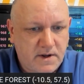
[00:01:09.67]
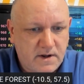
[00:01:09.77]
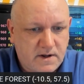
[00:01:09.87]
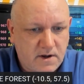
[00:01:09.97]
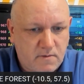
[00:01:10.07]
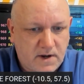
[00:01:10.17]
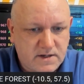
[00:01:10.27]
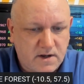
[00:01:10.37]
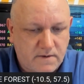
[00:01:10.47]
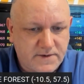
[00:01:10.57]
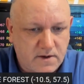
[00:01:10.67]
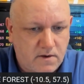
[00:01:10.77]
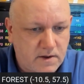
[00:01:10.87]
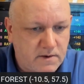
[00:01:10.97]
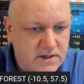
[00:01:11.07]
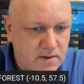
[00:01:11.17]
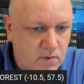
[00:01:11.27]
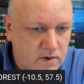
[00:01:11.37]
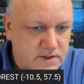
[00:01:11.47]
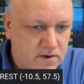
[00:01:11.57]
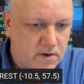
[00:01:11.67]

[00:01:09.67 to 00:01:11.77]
kill myself slowly with some more soda